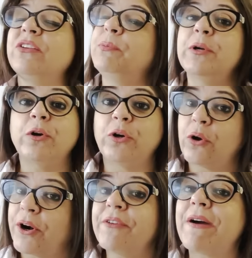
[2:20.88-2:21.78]
There's been a
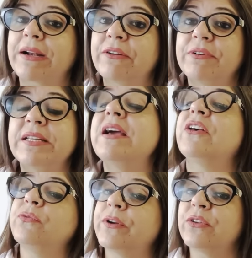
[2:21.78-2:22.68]
lot of activity
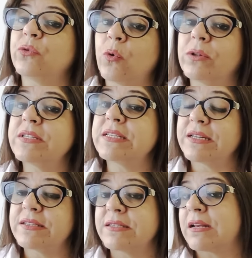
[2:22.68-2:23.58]
as far as all the
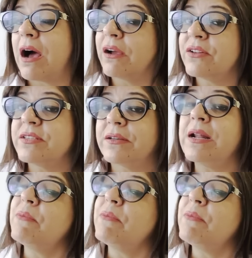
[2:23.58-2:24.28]
states are concerned.